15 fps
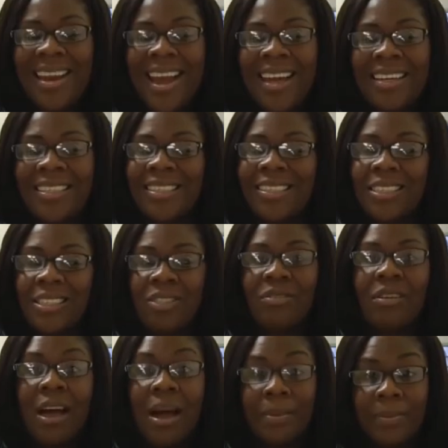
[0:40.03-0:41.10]
It actually
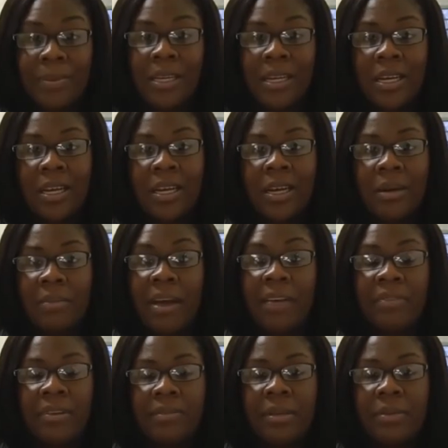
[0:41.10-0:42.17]
dropped
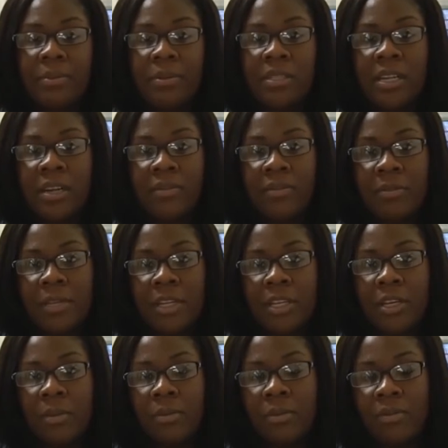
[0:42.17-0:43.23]
by fifty percent from the year